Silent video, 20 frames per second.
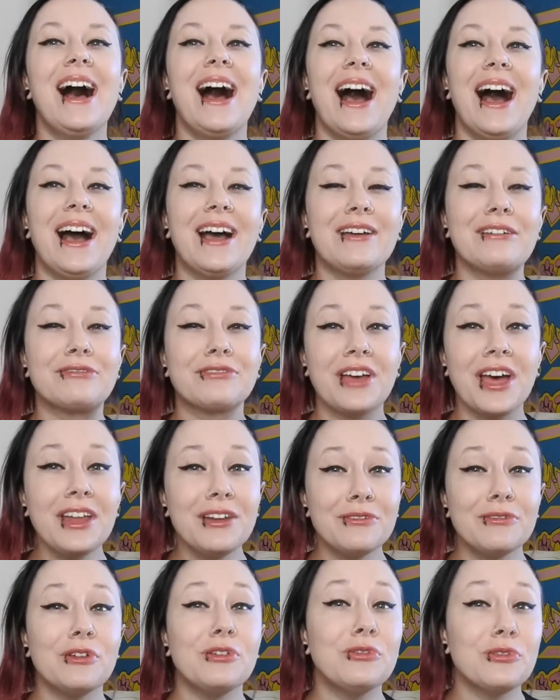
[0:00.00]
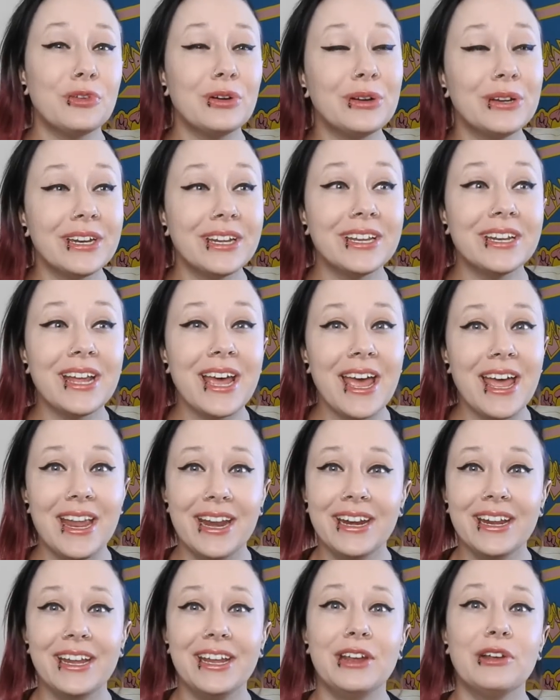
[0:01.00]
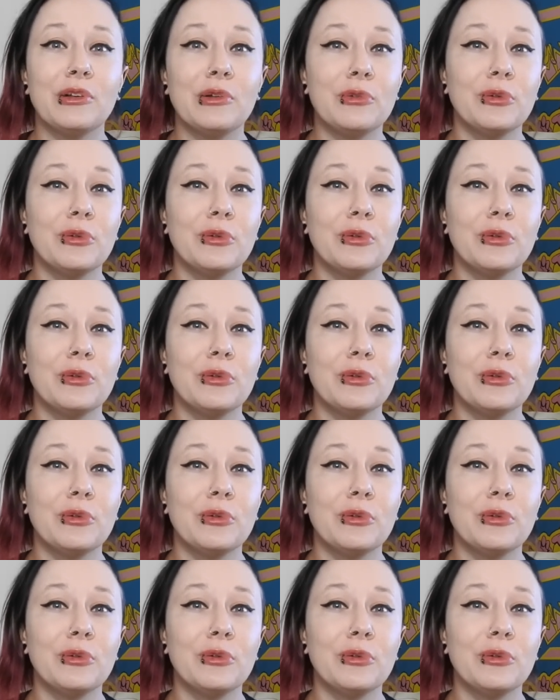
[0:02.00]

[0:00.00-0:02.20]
I've kind of avoided any